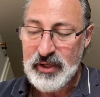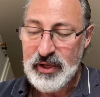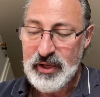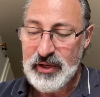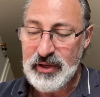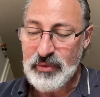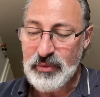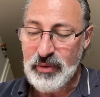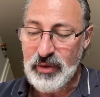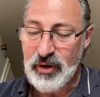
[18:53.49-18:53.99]

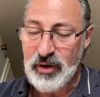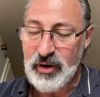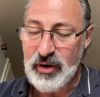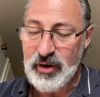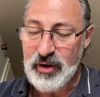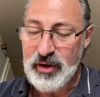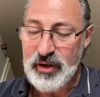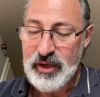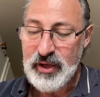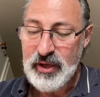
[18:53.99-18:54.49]
In a
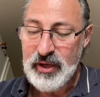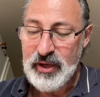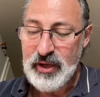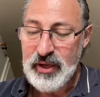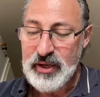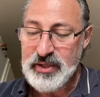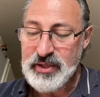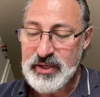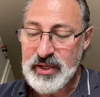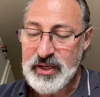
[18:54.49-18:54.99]
word,
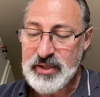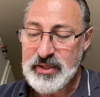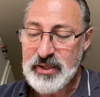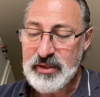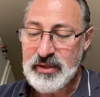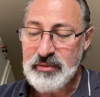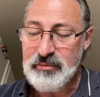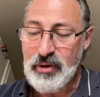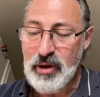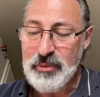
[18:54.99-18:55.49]
he sees
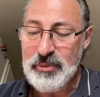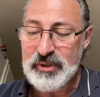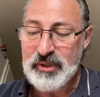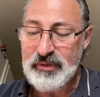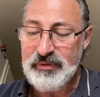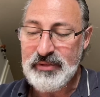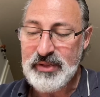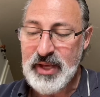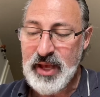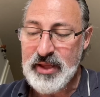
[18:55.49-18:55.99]
that the moment
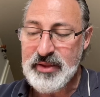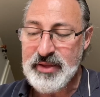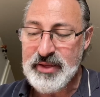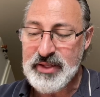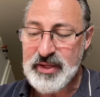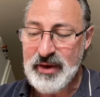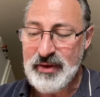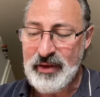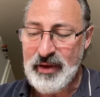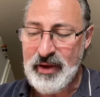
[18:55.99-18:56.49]
of death
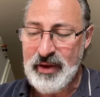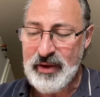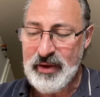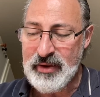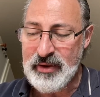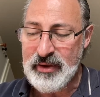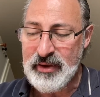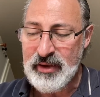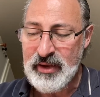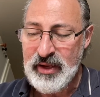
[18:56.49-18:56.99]
is at
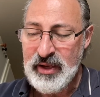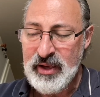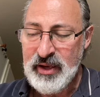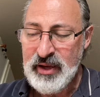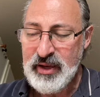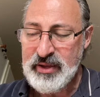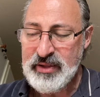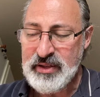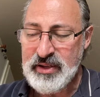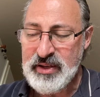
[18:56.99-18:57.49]
hand.
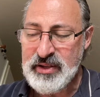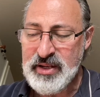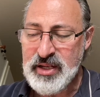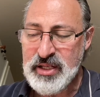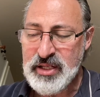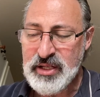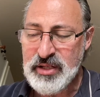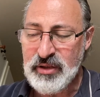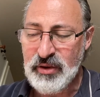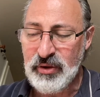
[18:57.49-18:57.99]
He sees
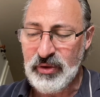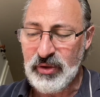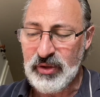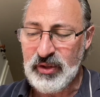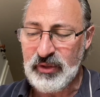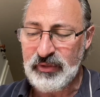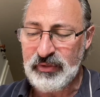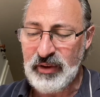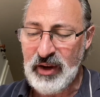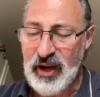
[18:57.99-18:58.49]
his soul
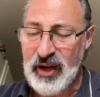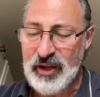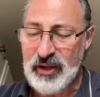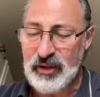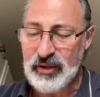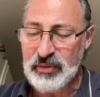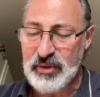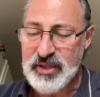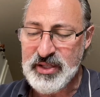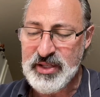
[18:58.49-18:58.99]

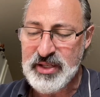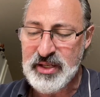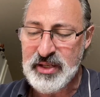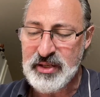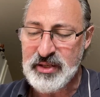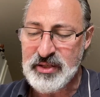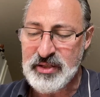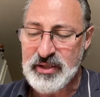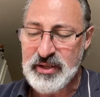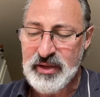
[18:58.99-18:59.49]
defiled with
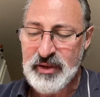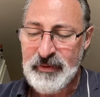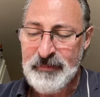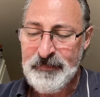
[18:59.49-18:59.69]
sins,